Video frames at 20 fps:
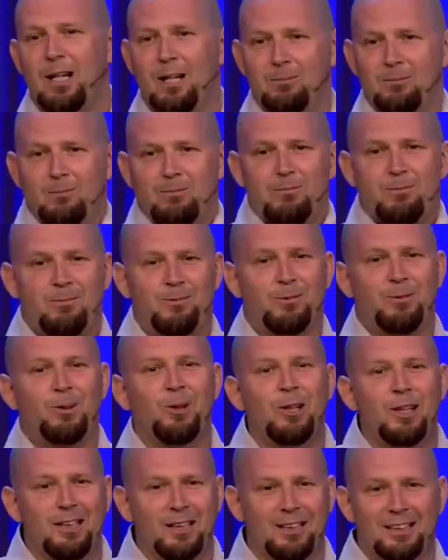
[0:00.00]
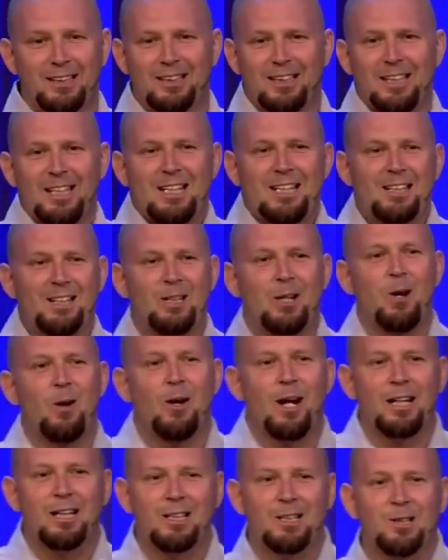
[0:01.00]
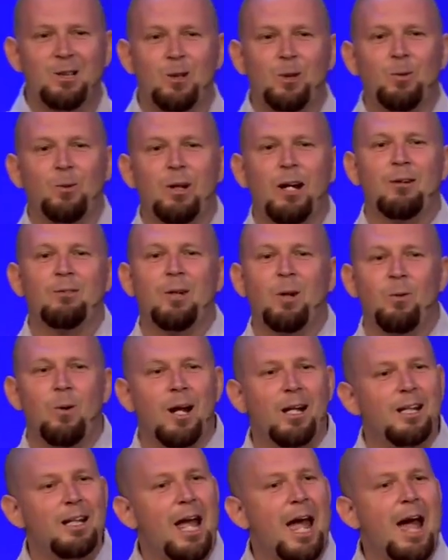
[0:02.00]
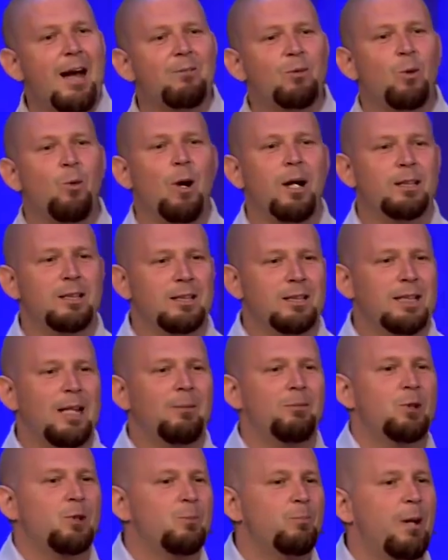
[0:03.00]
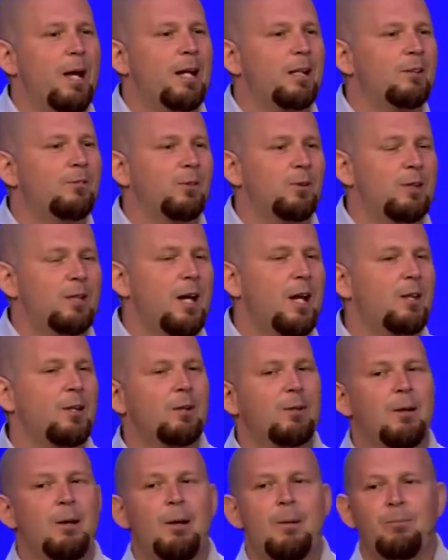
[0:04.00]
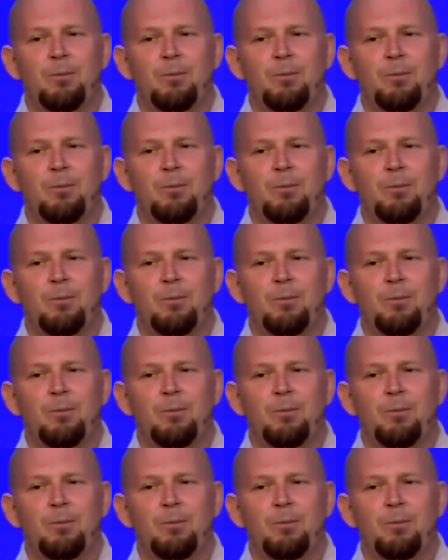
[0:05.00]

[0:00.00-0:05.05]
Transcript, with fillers: I'm free you know, I could do whatever I want. I didn't have quite the same respect for the other